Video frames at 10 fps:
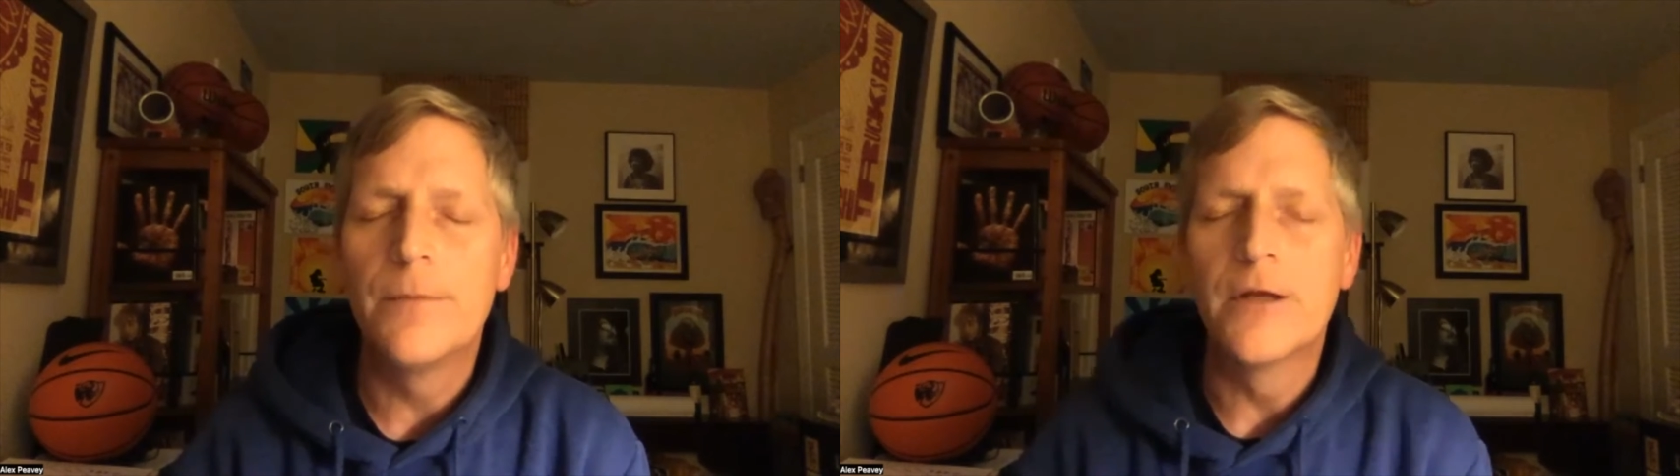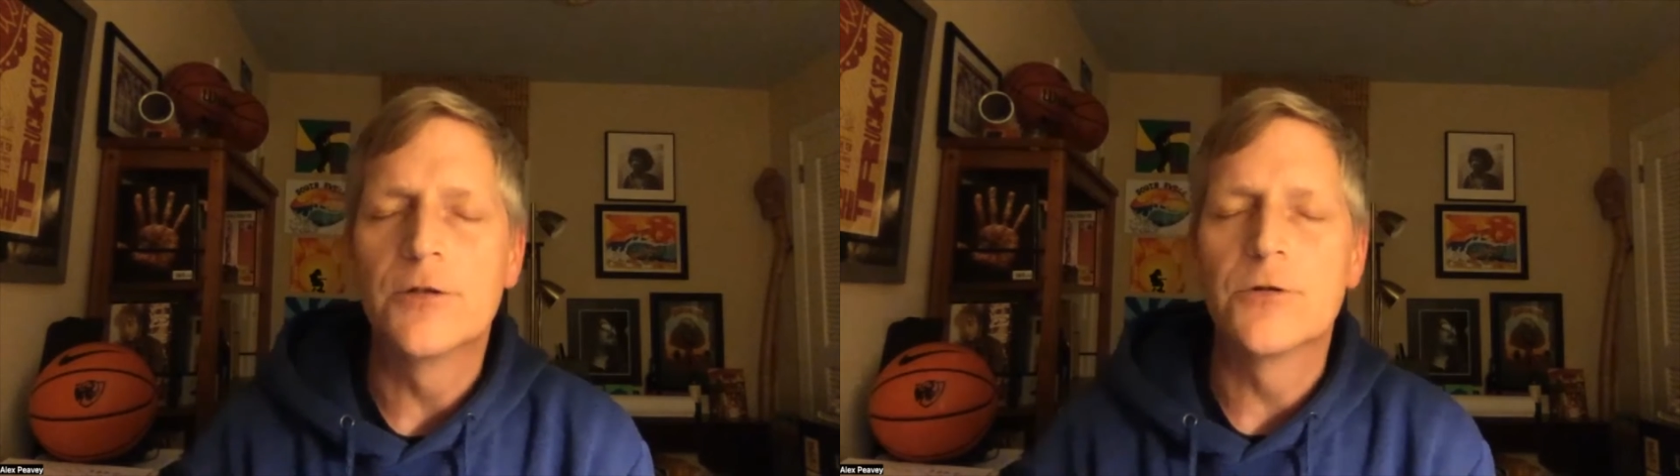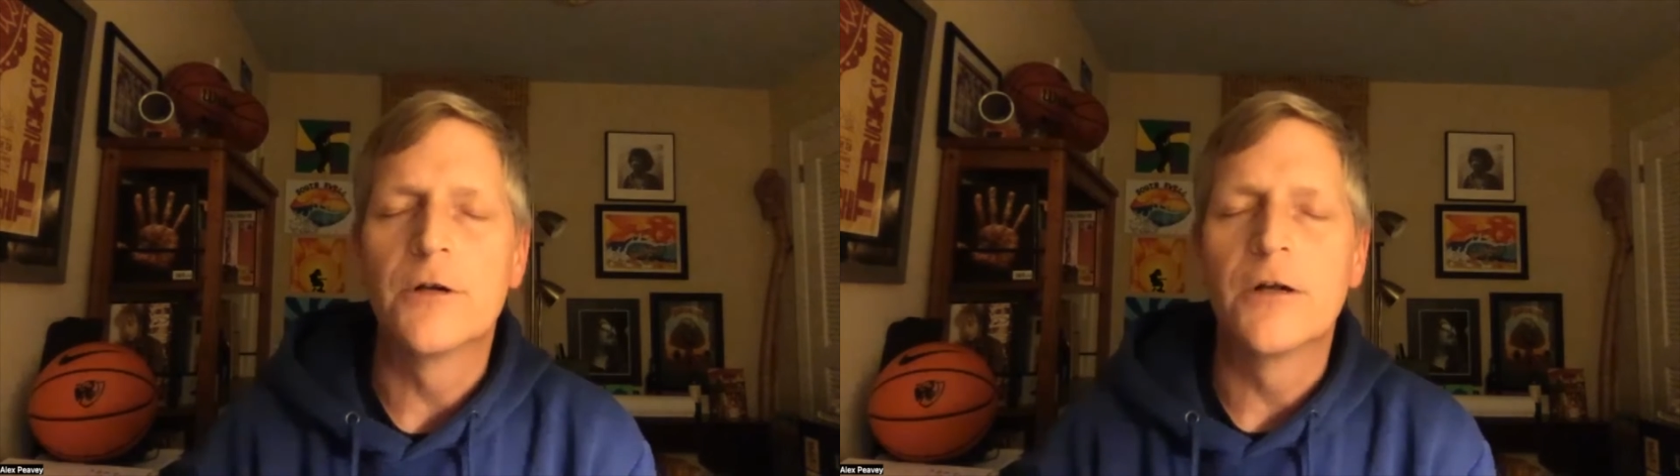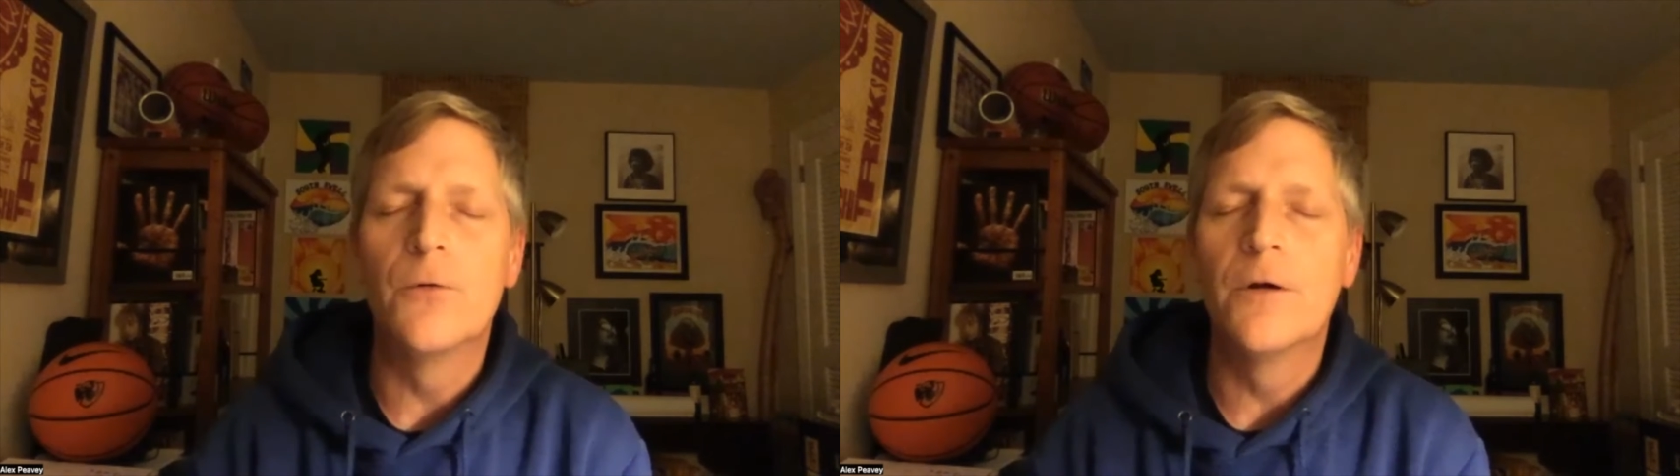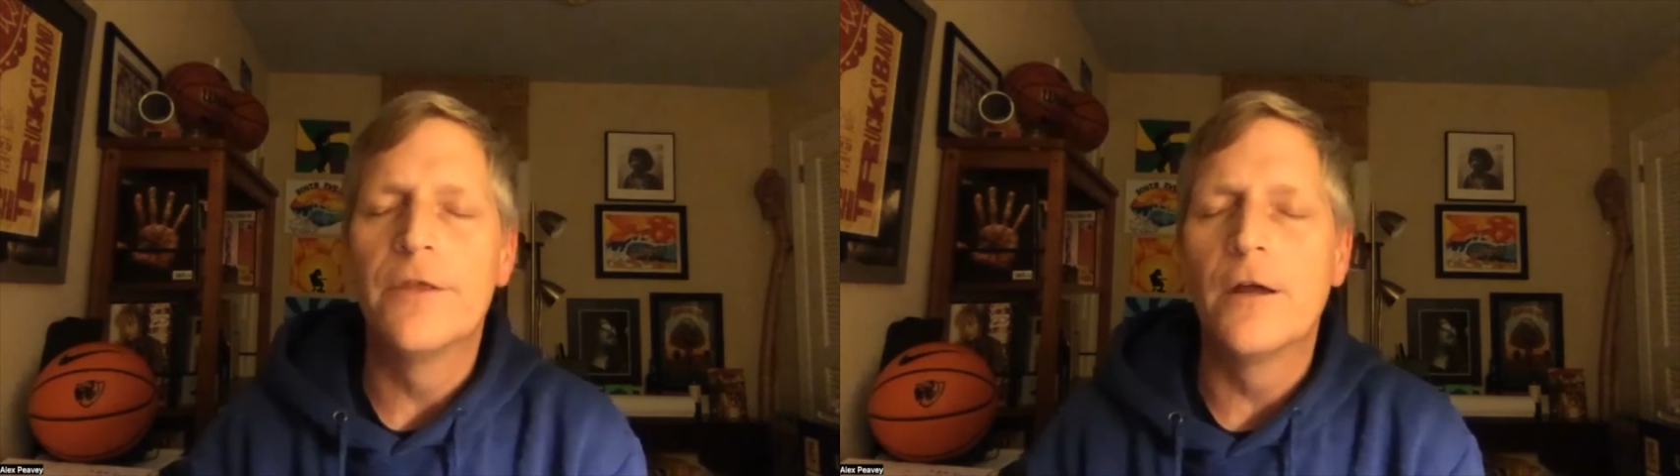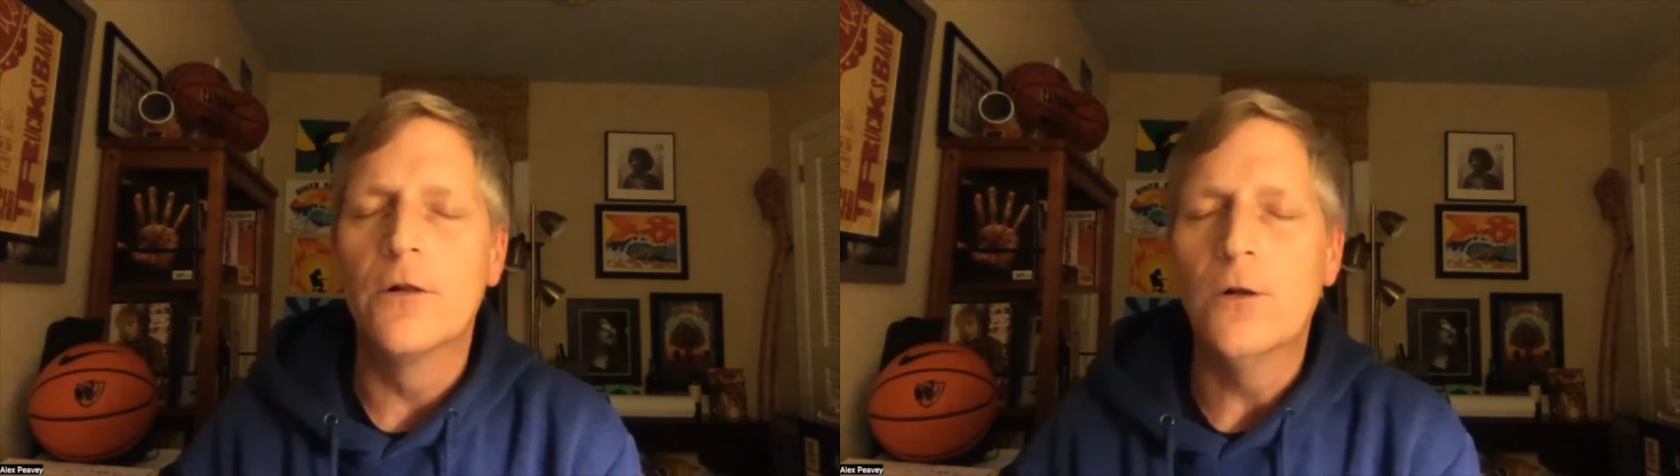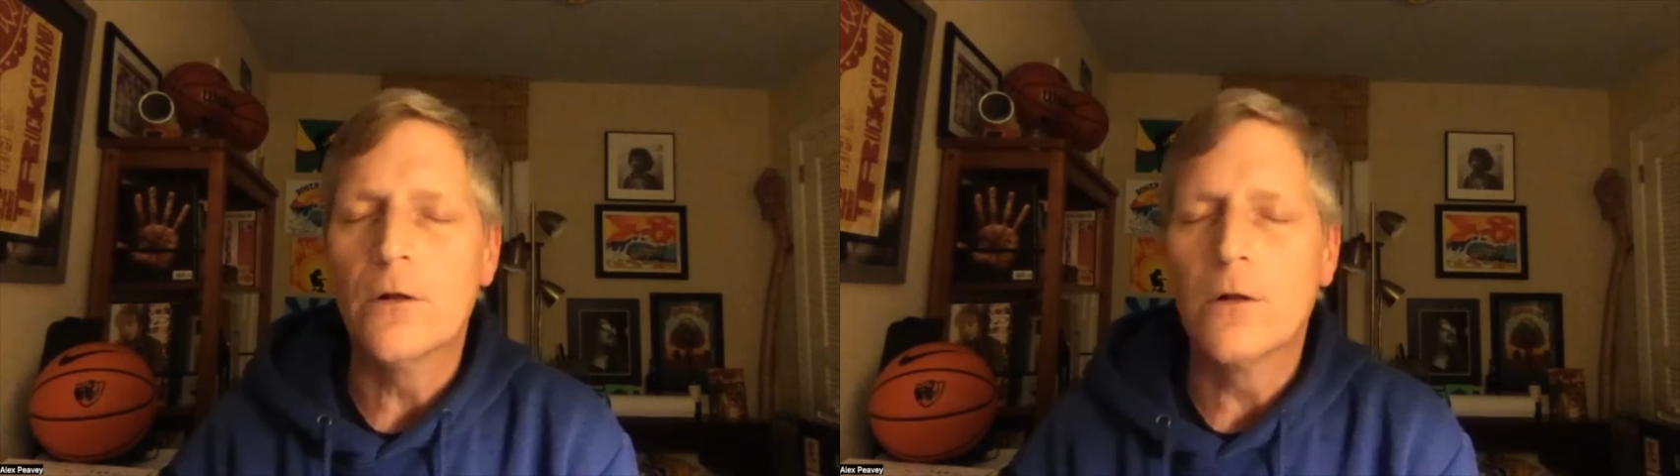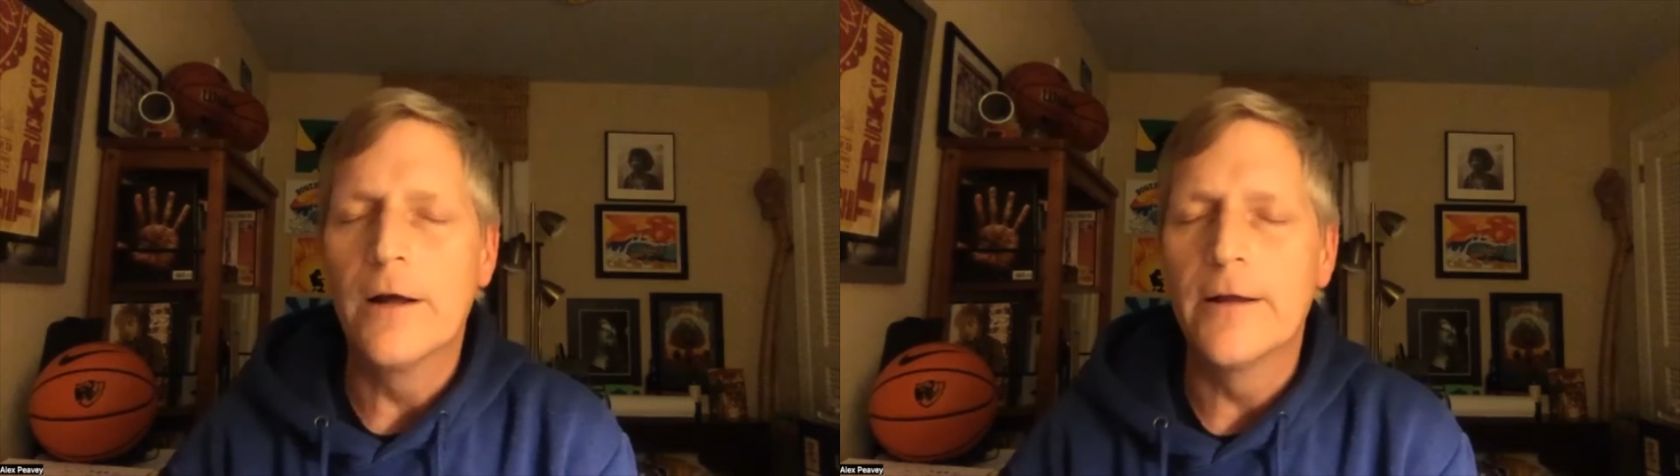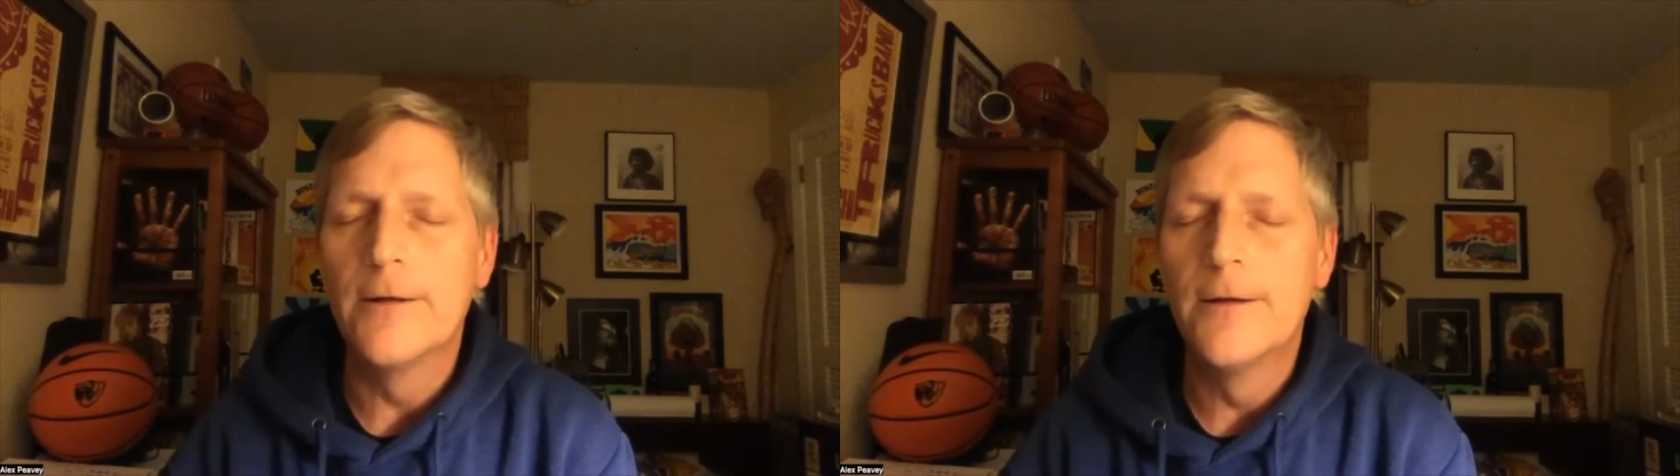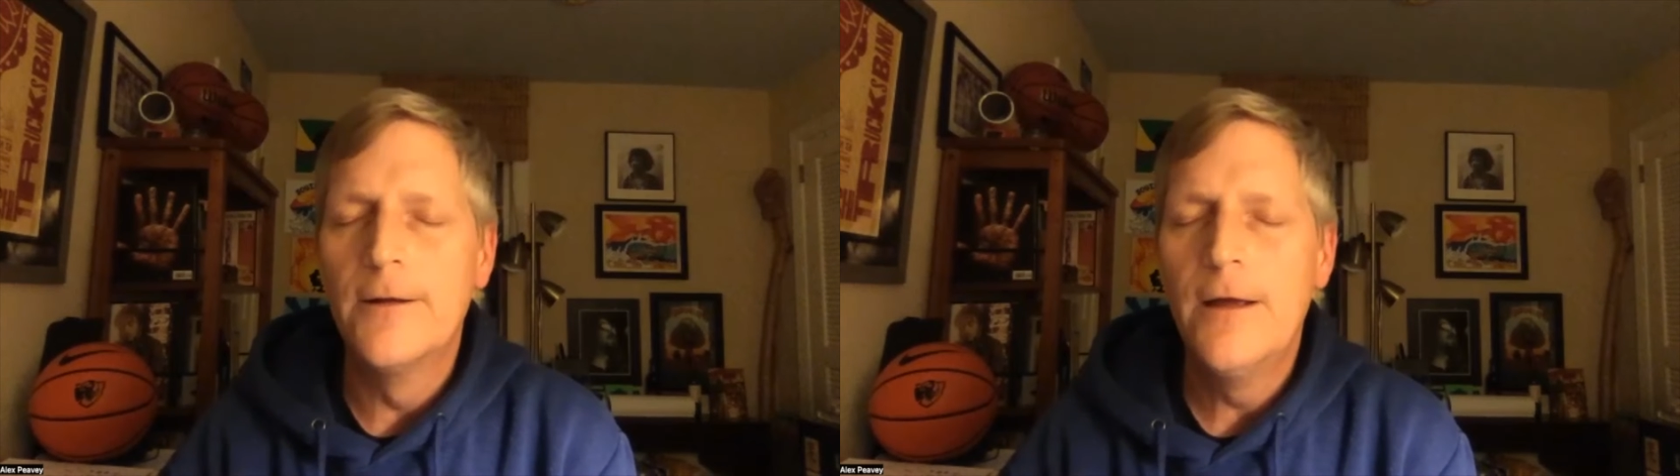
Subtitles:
picturing what they look like.